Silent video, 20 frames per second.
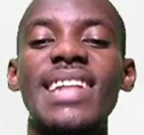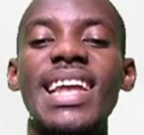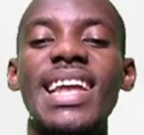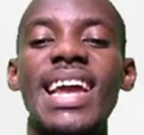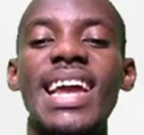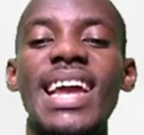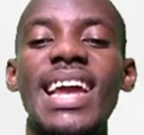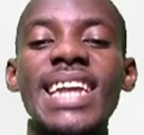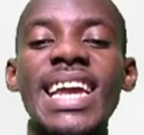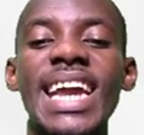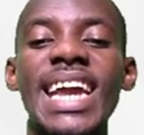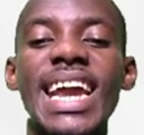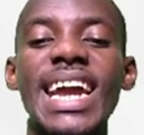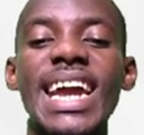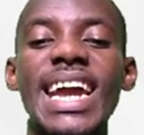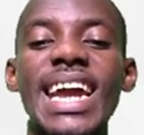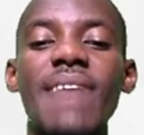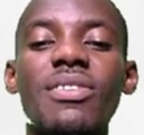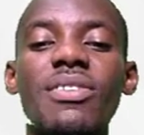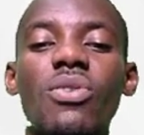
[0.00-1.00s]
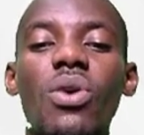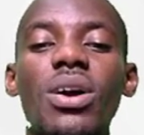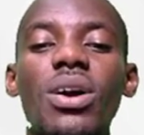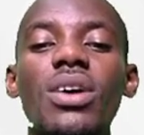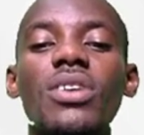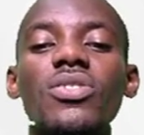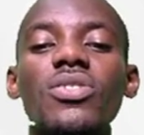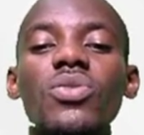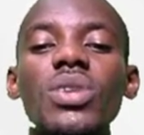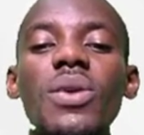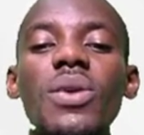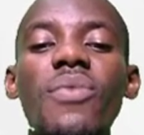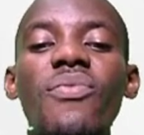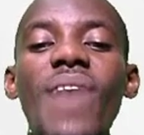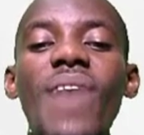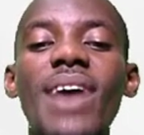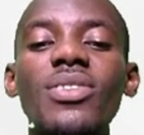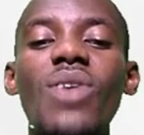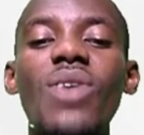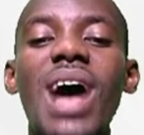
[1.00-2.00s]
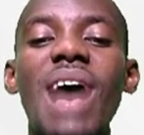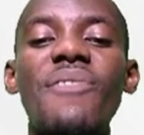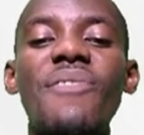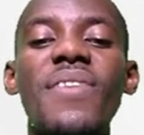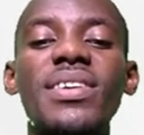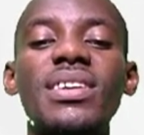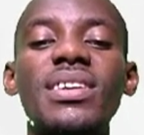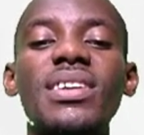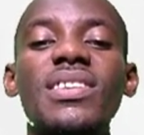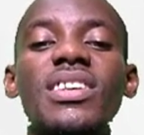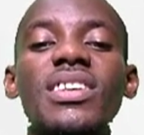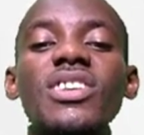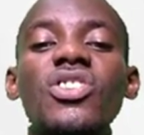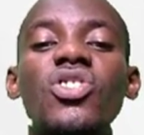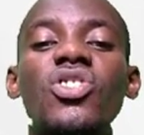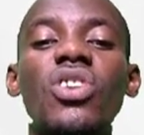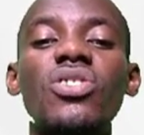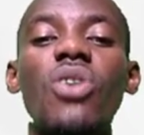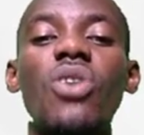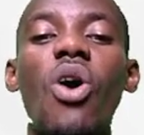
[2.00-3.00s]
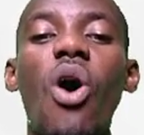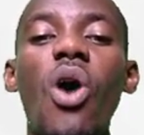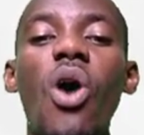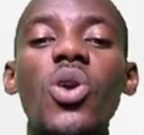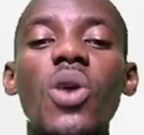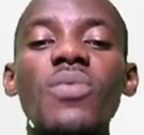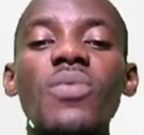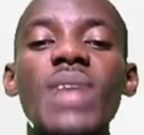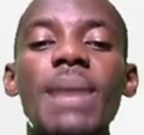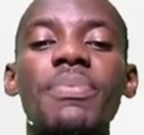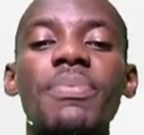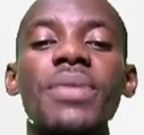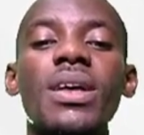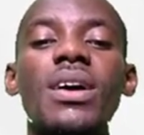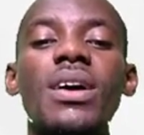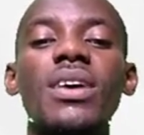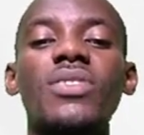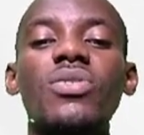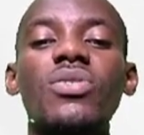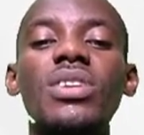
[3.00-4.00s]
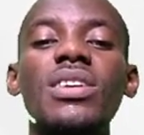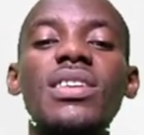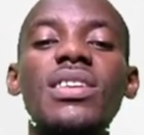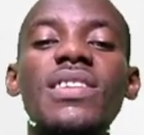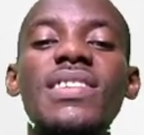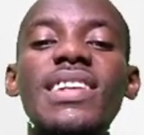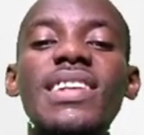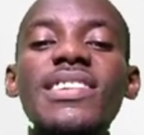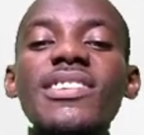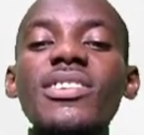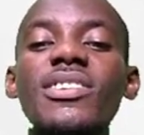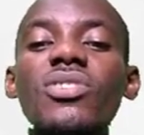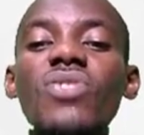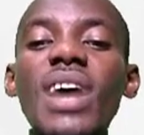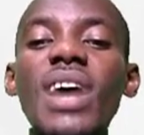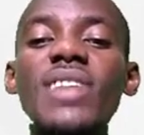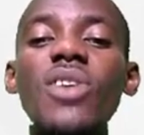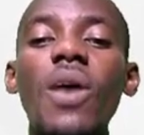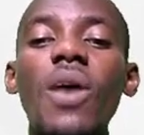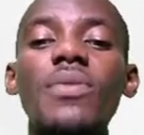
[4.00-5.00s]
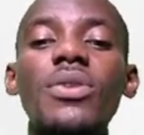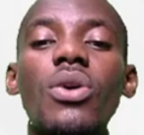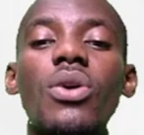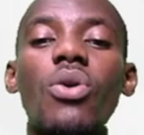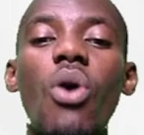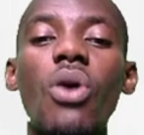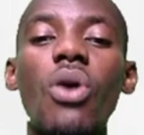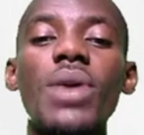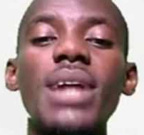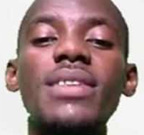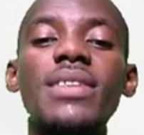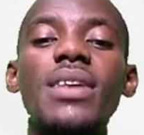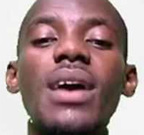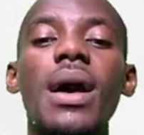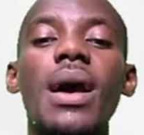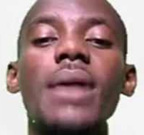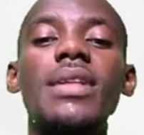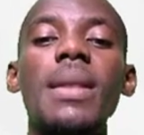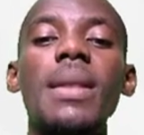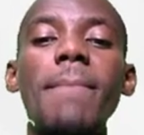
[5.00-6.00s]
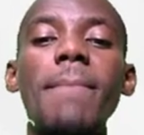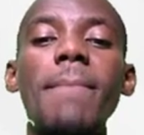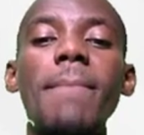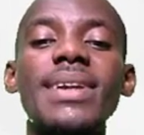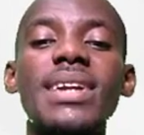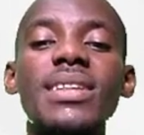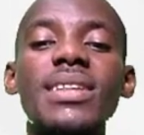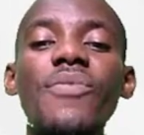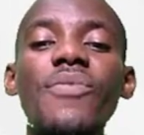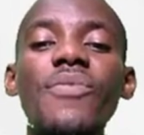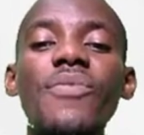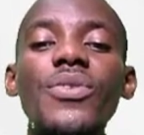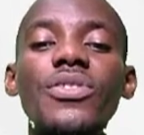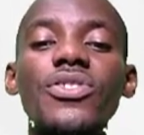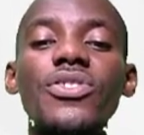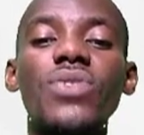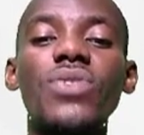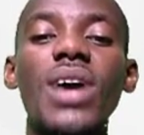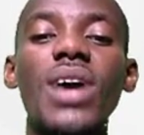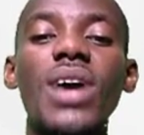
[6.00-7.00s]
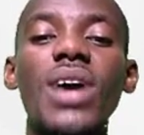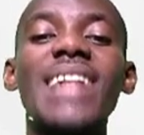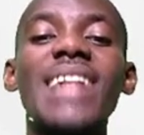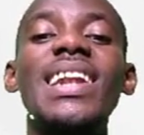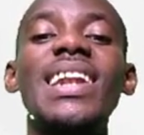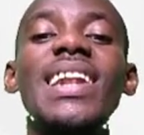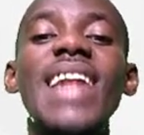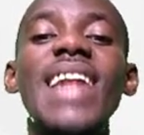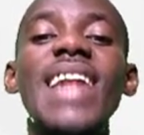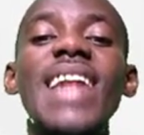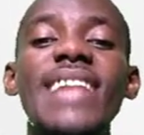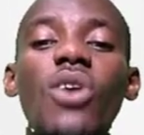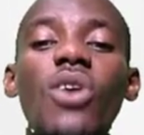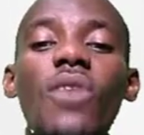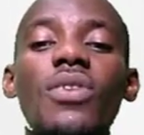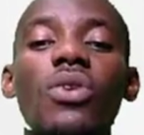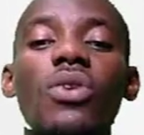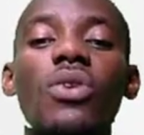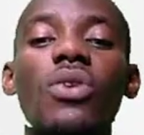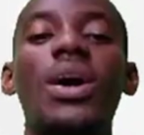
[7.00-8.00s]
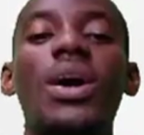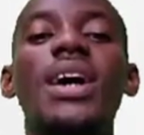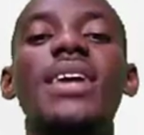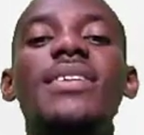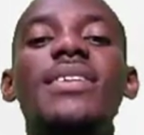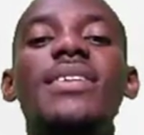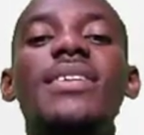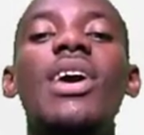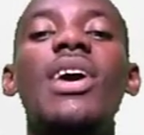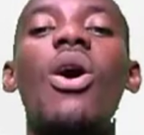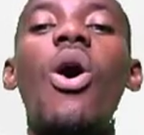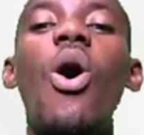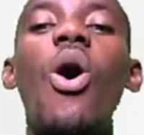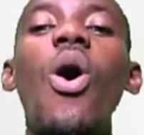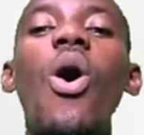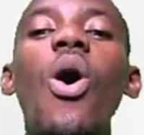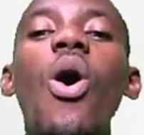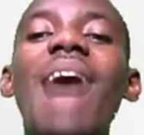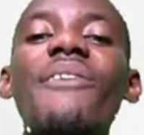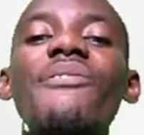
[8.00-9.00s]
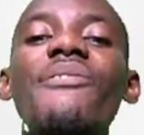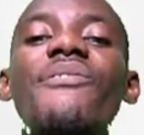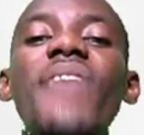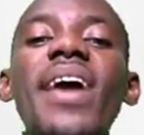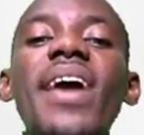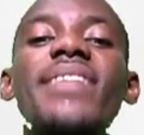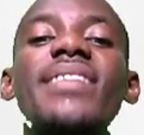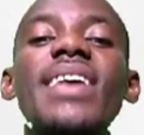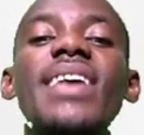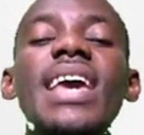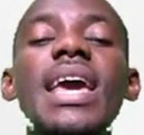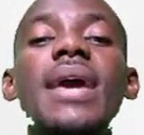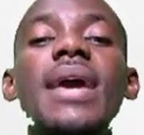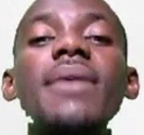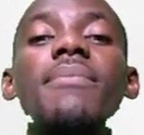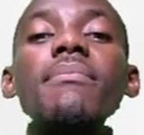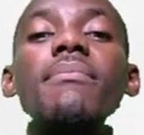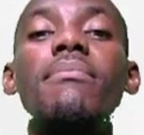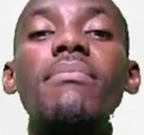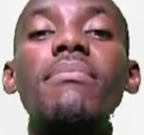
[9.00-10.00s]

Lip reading: the area of the coil. So the factor affecting it is just all of them. So it is the strength of the current, the magnetic field strength, and the length of the coil. They all affect a